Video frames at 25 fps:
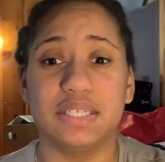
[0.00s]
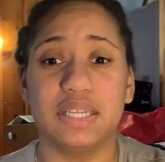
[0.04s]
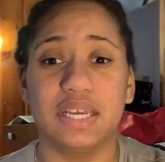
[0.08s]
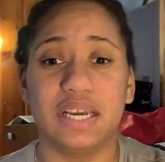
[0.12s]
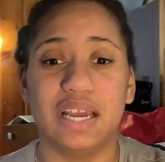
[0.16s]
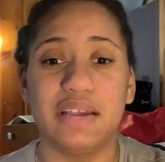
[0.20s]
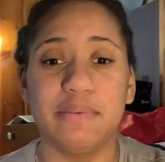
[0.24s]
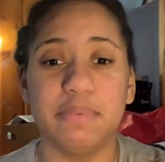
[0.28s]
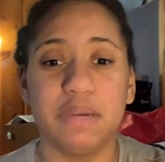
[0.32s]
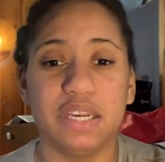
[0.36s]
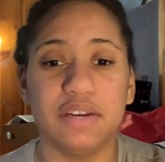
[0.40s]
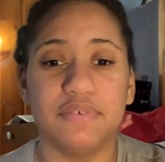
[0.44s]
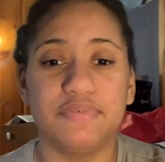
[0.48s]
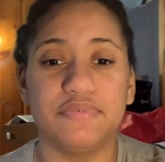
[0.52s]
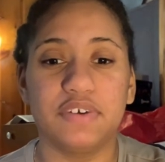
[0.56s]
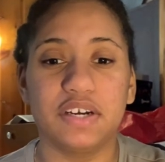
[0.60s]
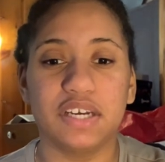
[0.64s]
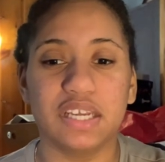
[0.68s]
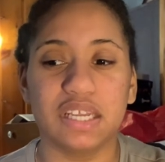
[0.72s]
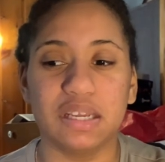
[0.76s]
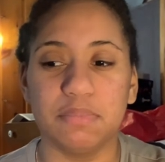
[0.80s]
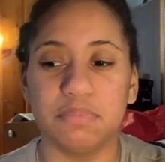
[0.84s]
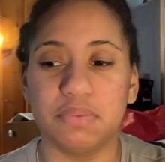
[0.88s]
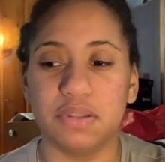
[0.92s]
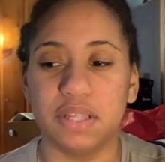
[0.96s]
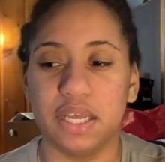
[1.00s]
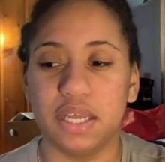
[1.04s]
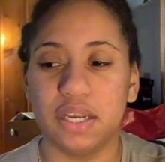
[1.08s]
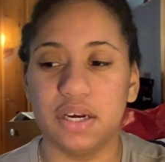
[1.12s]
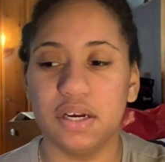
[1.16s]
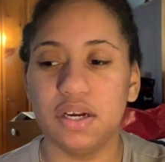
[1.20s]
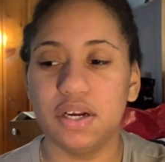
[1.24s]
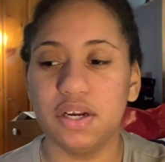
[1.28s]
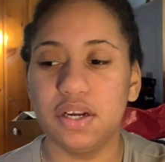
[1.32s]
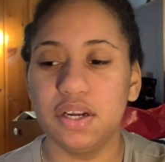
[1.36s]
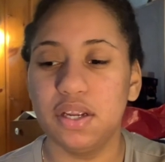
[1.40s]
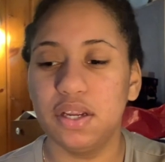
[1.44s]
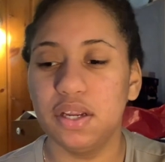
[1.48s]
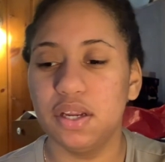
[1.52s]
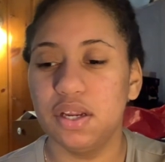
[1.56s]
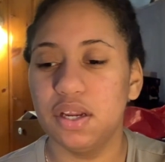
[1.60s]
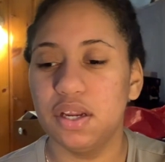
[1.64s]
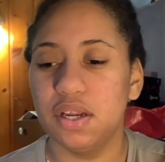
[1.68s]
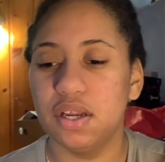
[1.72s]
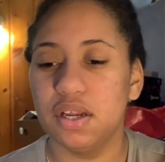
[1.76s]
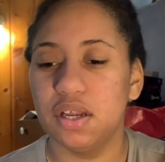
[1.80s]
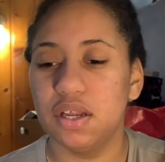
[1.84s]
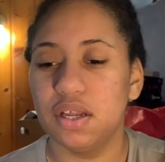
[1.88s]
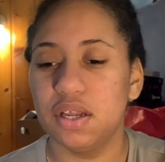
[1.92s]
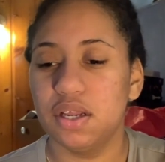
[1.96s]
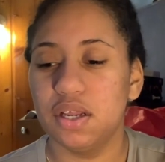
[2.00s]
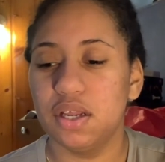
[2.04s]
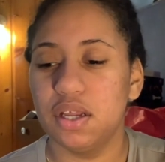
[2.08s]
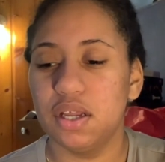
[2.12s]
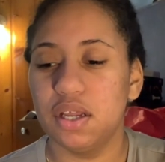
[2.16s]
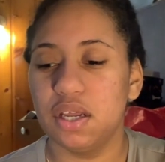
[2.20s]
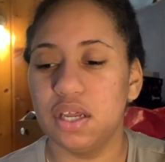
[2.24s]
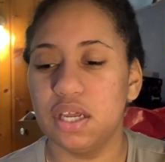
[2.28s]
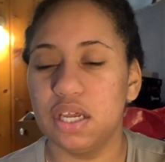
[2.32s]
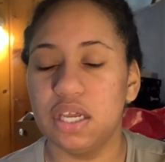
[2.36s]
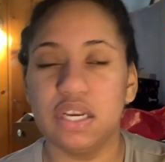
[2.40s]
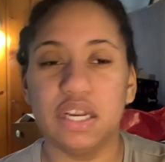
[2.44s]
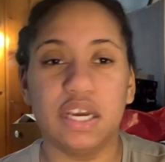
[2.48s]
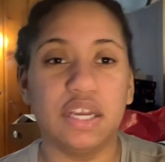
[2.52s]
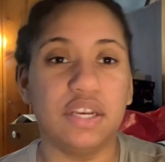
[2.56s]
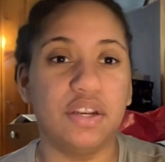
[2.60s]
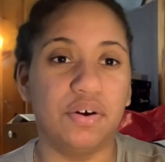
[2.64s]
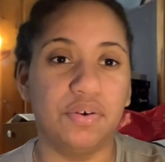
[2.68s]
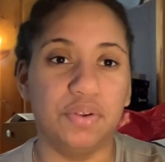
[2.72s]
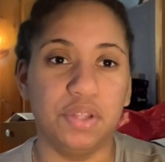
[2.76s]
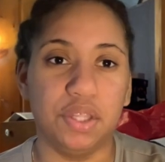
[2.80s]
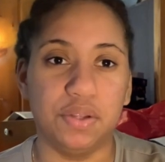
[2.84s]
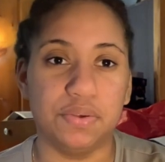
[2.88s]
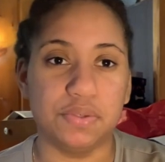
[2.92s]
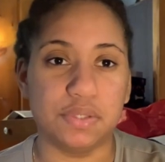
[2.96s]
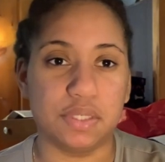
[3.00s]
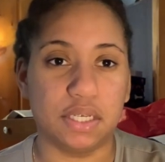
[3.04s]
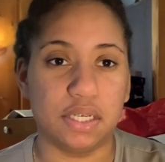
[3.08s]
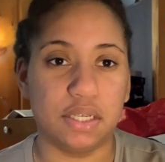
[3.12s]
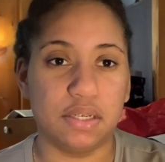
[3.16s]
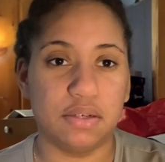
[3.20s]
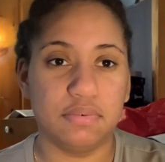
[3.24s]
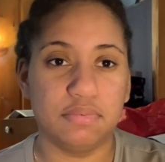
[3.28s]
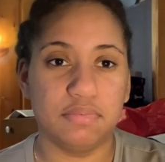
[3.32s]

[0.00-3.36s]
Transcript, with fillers: Like I made a fucking planner and I don't use it.